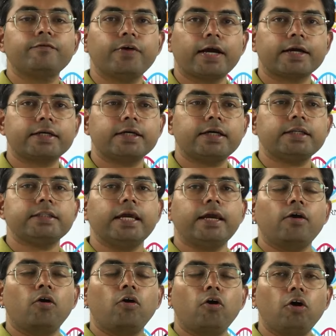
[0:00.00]
factor,
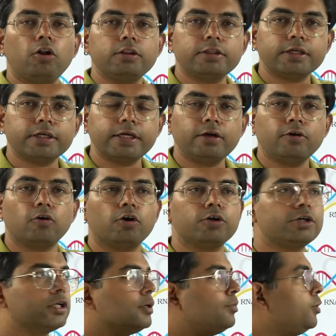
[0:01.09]
they all three
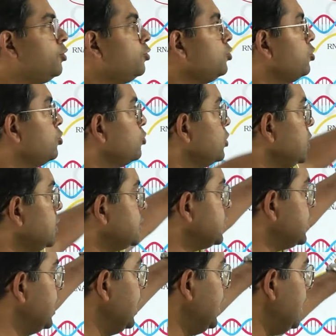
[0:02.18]
contribute to
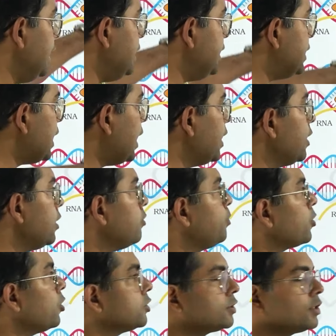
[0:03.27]
this entire
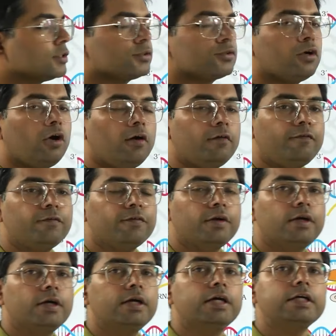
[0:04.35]
process of
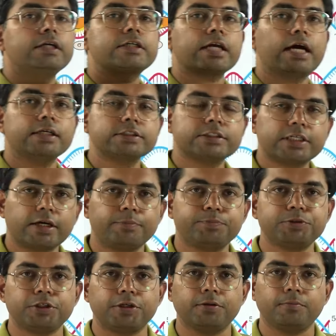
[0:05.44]

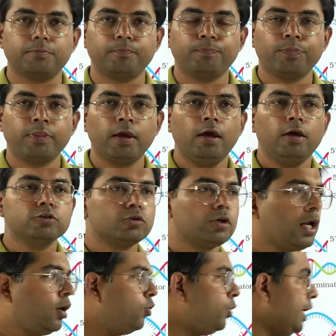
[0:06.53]
transcription. So
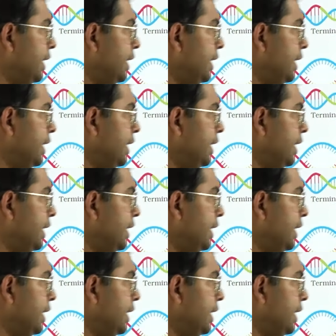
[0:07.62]
now